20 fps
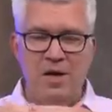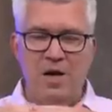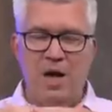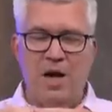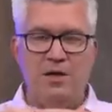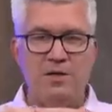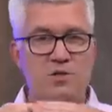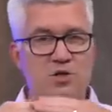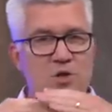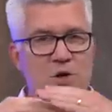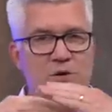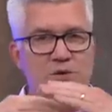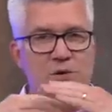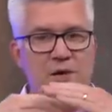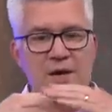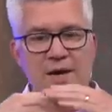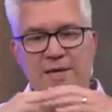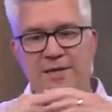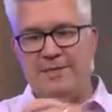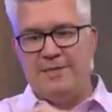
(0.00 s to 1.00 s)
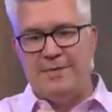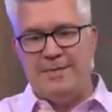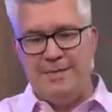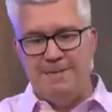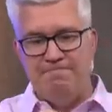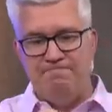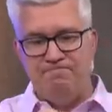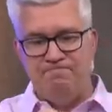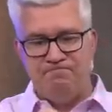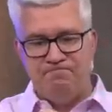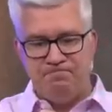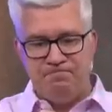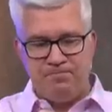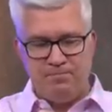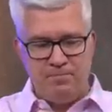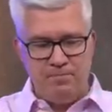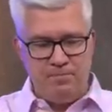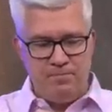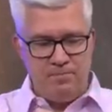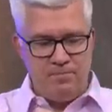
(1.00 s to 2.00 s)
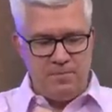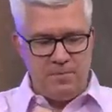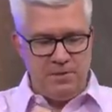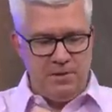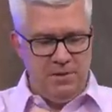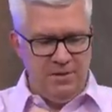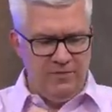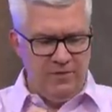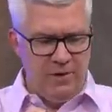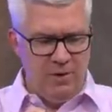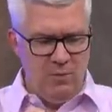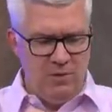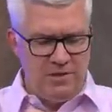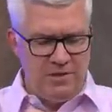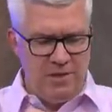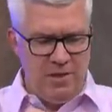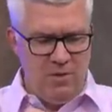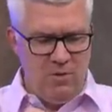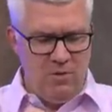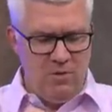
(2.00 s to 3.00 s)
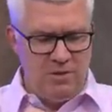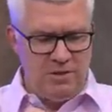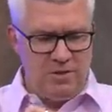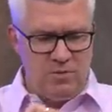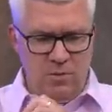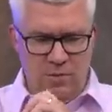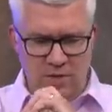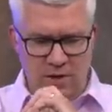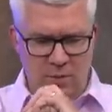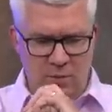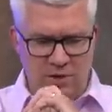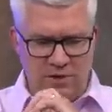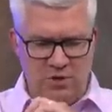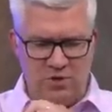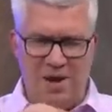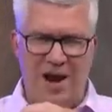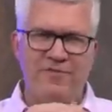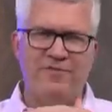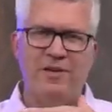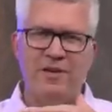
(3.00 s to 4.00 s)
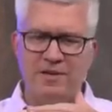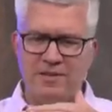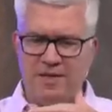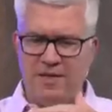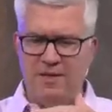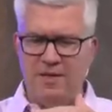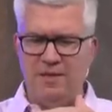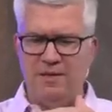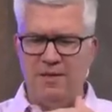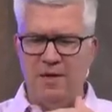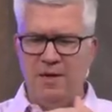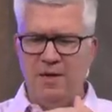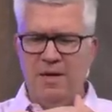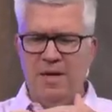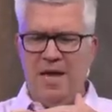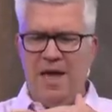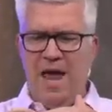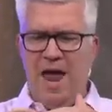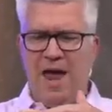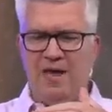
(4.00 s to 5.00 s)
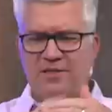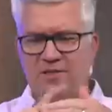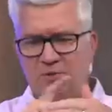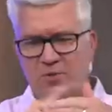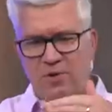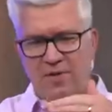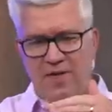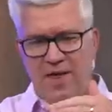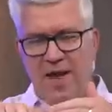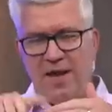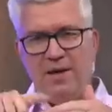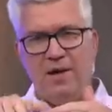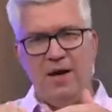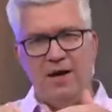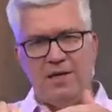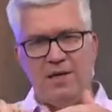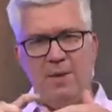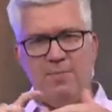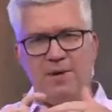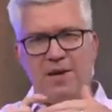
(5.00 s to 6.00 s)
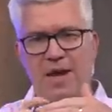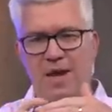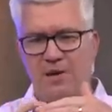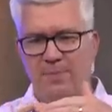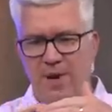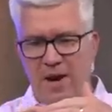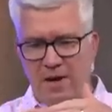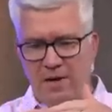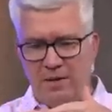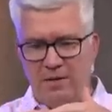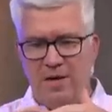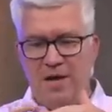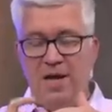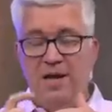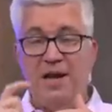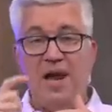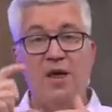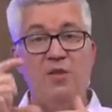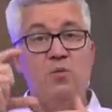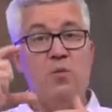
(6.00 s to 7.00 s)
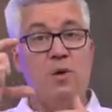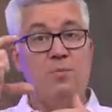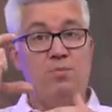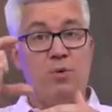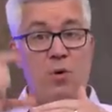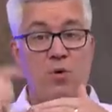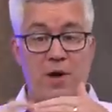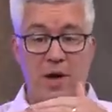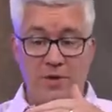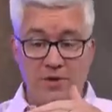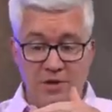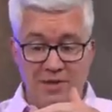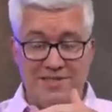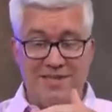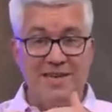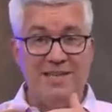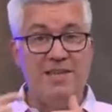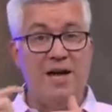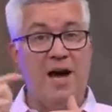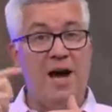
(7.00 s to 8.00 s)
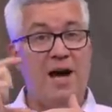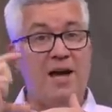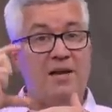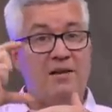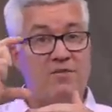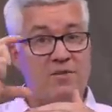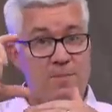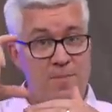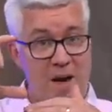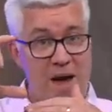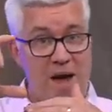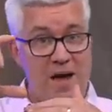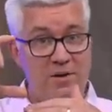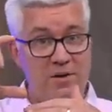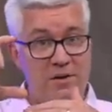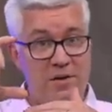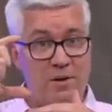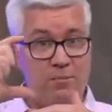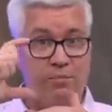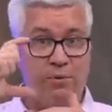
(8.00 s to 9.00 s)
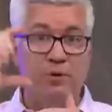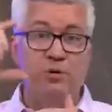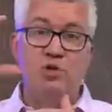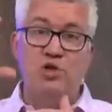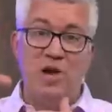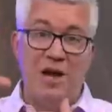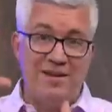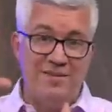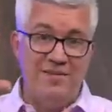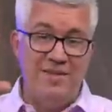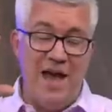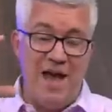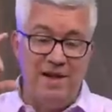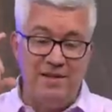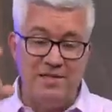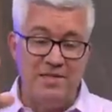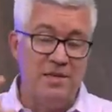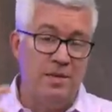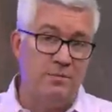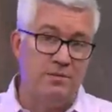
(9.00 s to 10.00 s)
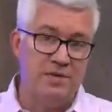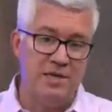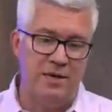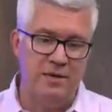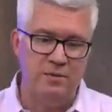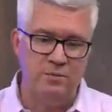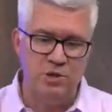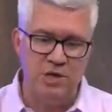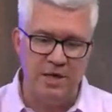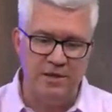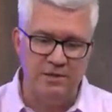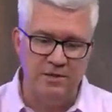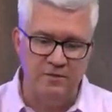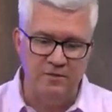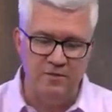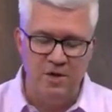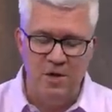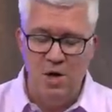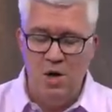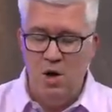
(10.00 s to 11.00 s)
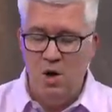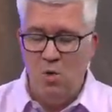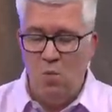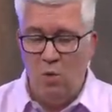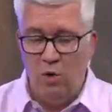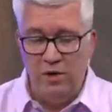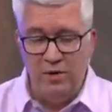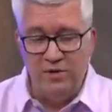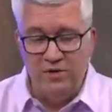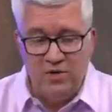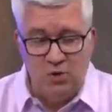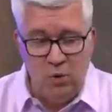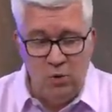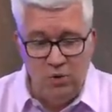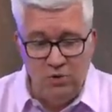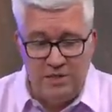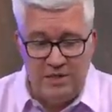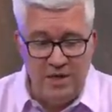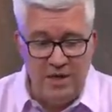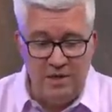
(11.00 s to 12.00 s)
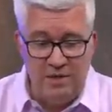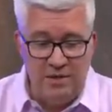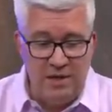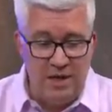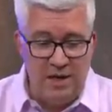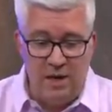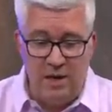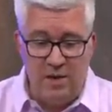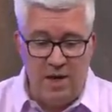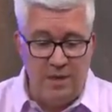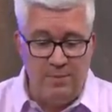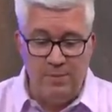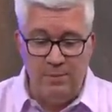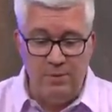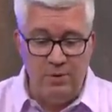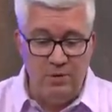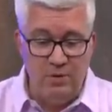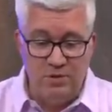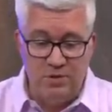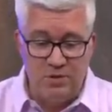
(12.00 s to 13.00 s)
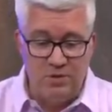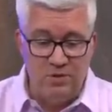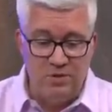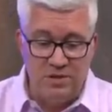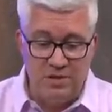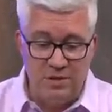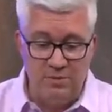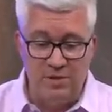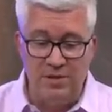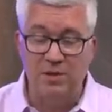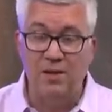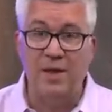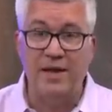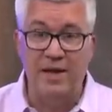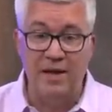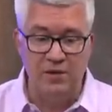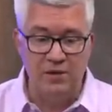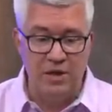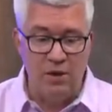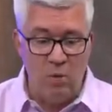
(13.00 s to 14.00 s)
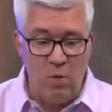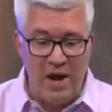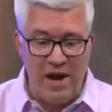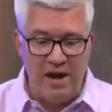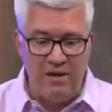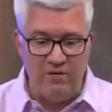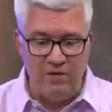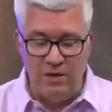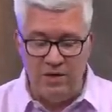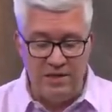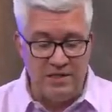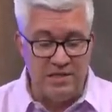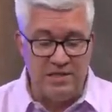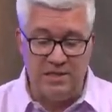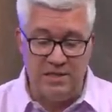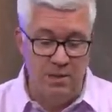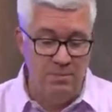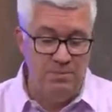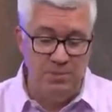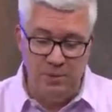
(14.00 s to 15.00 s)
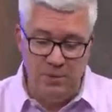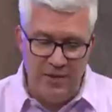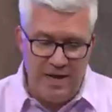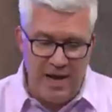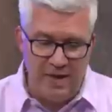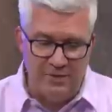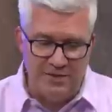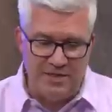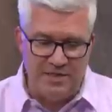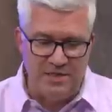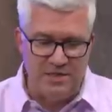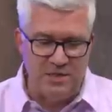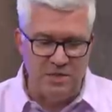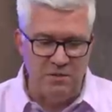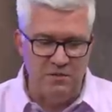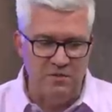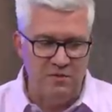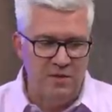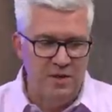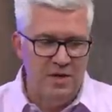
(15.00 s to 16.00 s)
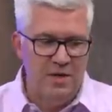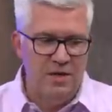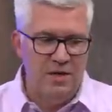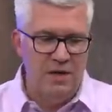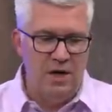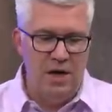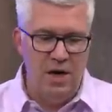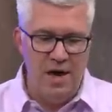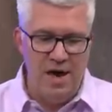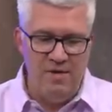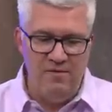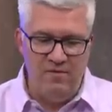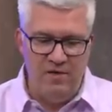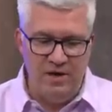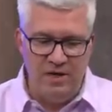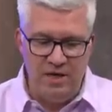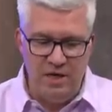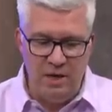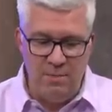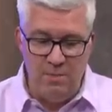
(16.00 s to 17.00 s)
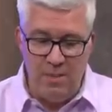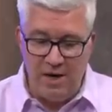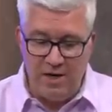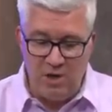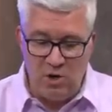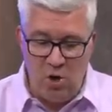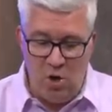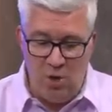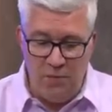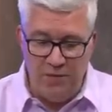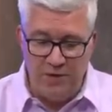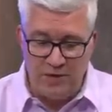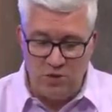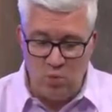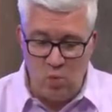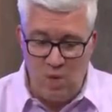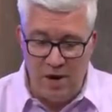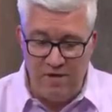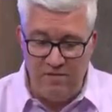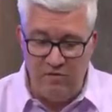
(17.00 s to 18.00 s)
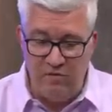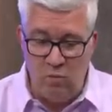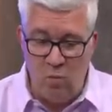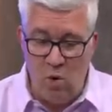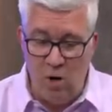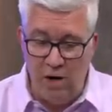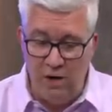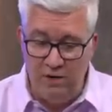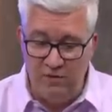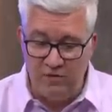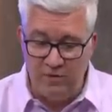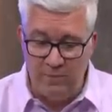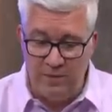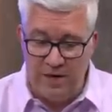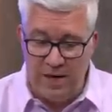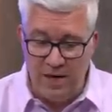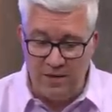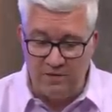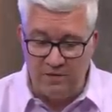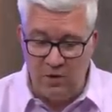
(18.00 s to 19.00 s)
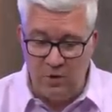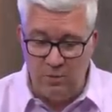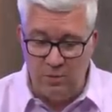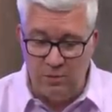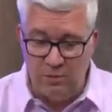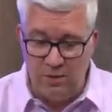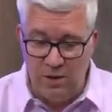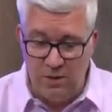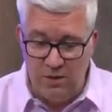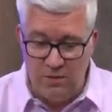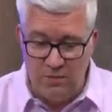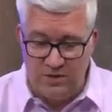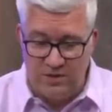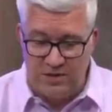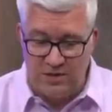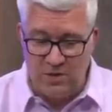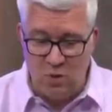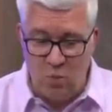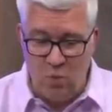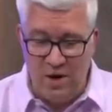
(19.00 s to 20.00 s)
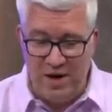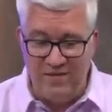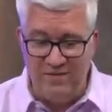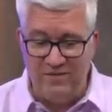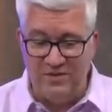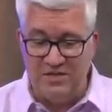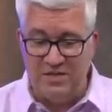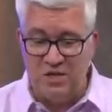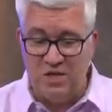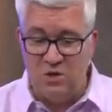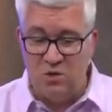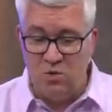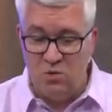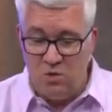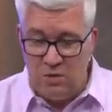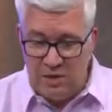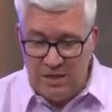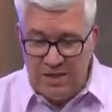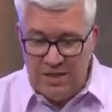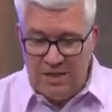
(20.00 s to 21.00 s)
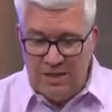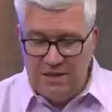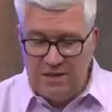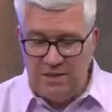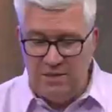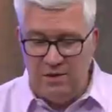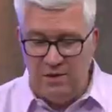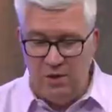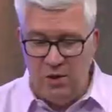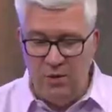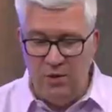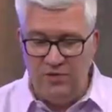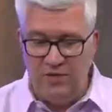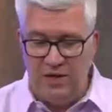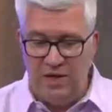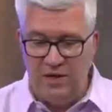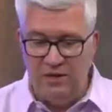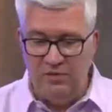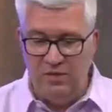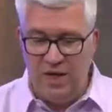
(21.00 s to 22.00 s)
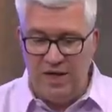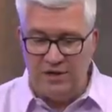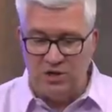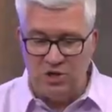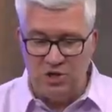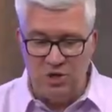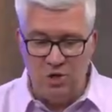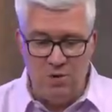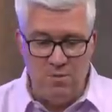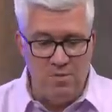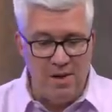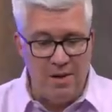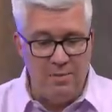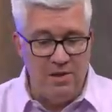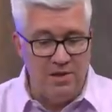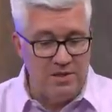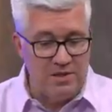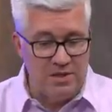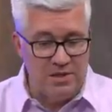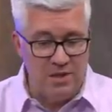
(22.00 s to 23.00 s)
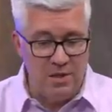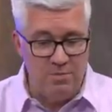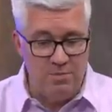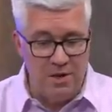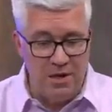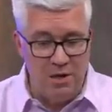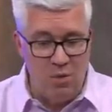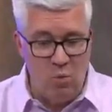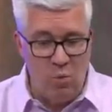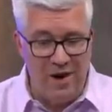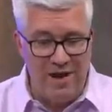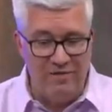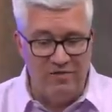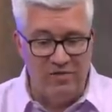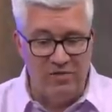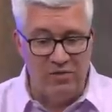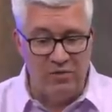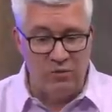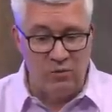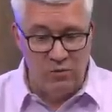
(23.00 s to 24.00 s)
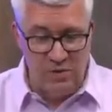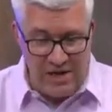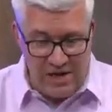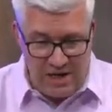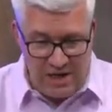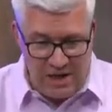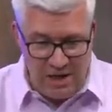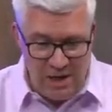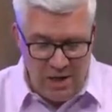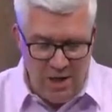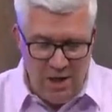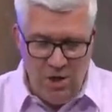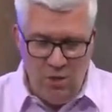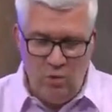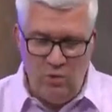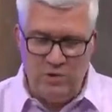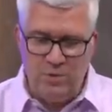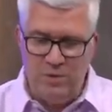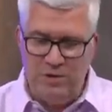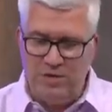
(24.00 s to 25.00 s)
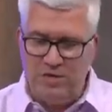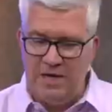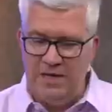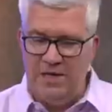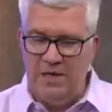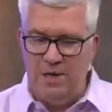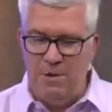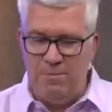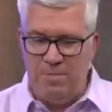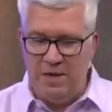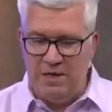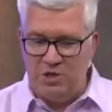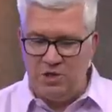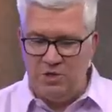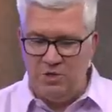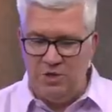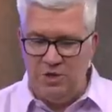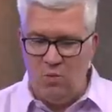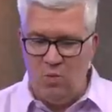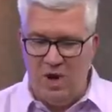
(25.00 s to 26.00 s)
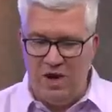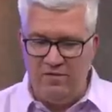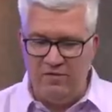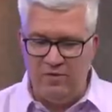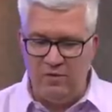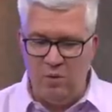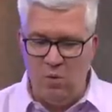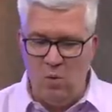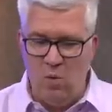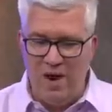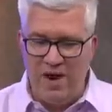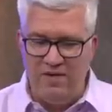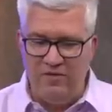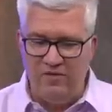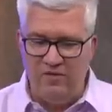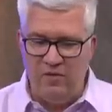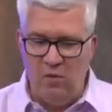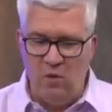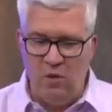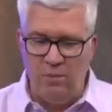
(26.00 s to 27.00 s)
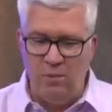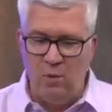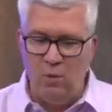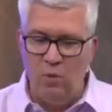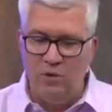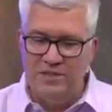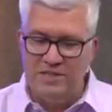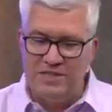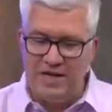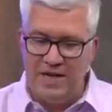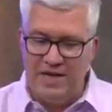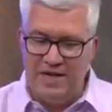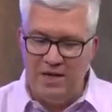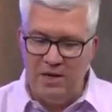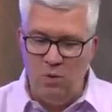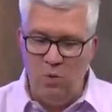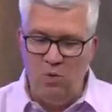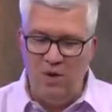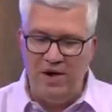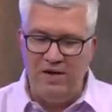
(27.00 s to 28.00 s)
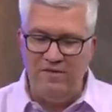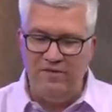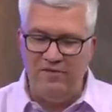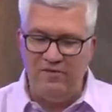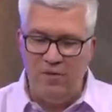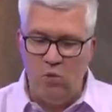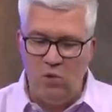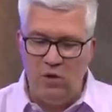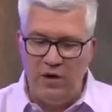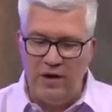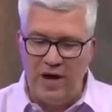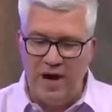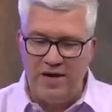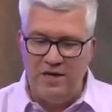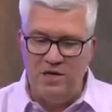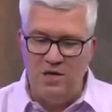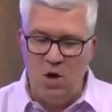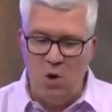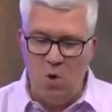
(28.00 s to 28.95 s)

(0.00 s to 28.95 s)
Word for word: on a chart like, um, I forget what's that, which one that was, DraftKings, I think, that had sort of that uh, cup and handle pattern. Now that we broke out, you can take the height of the pattern and project that as an upside objective. One of the tools that, that a lot of people use is something like Elliott Wave, and a simple analysis of uh, NVIDIA might call this wave one from the October low. This is a wave two to the low at the end of last year. Maybe this is a big wave three, which means I need to patiently wait for a wave four. But once I get a wave four and I know